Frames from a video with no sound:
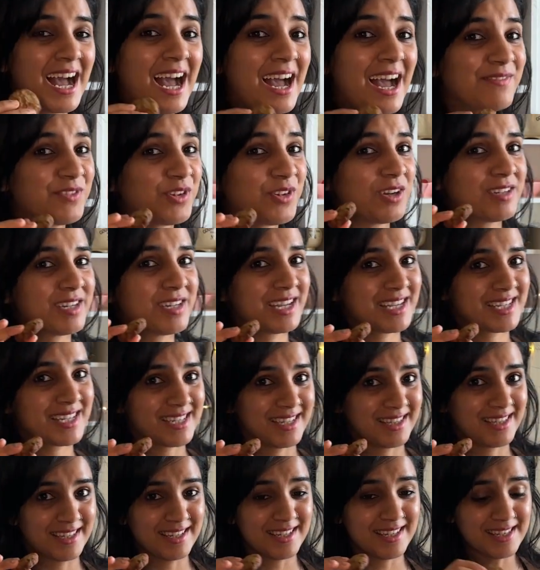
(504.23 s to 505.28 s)
I have not
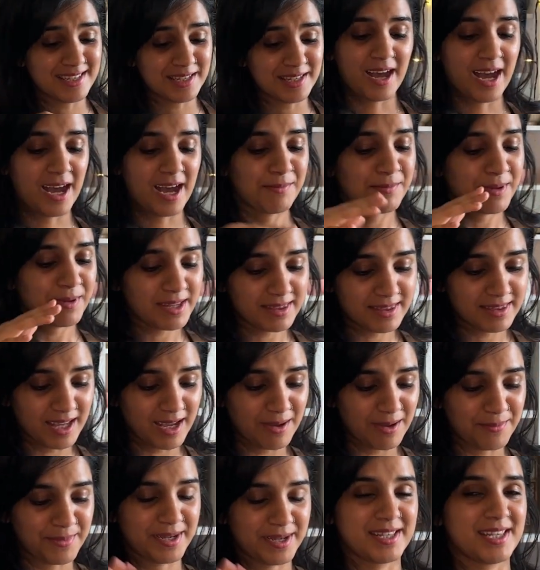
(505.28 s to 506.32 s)
tasted this. I made
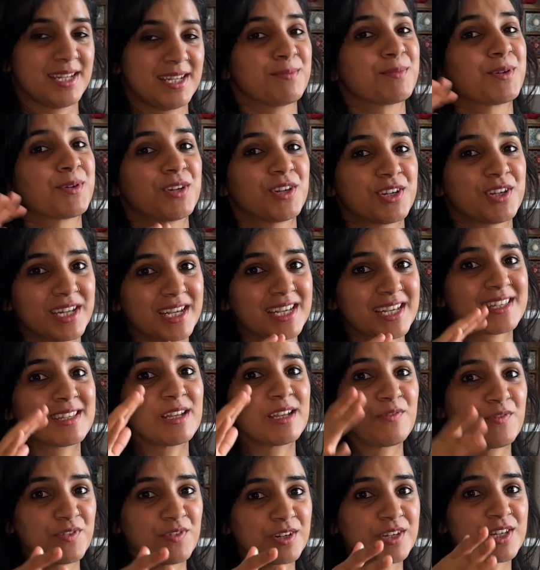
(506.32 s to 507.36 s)
them. I said I'm going to
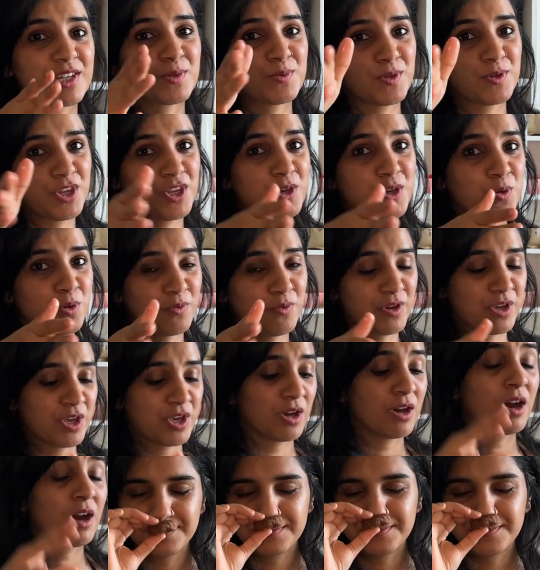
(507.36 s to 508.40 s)
taste it first with you over
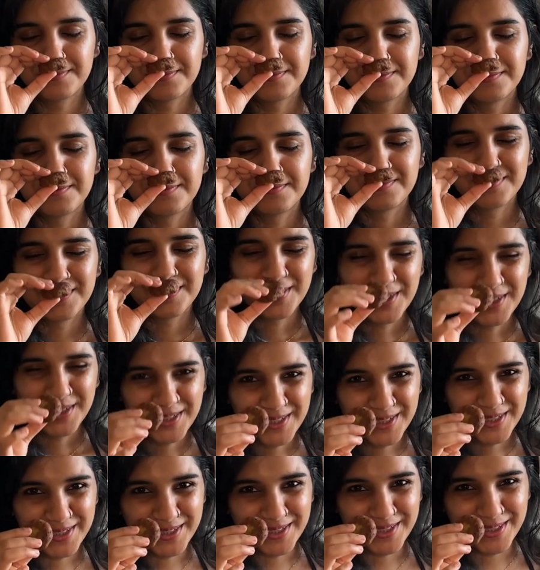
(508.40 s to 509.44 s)
here.
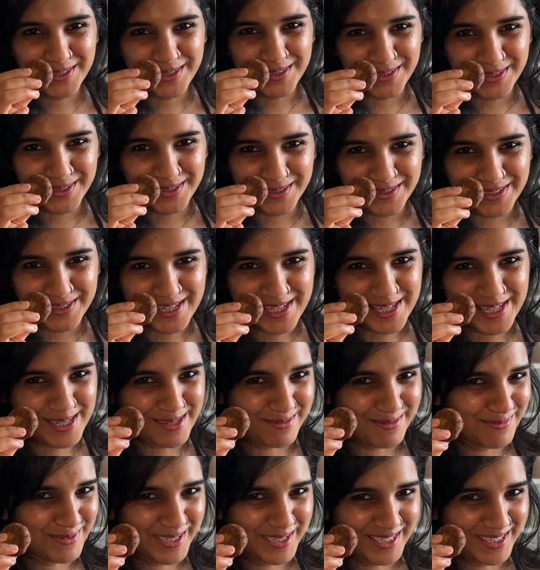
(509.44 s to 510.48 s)
Oh, it
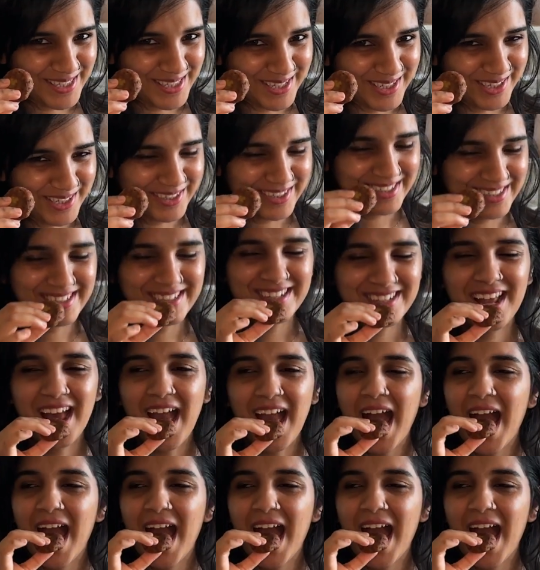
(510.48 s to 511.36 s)
smells good.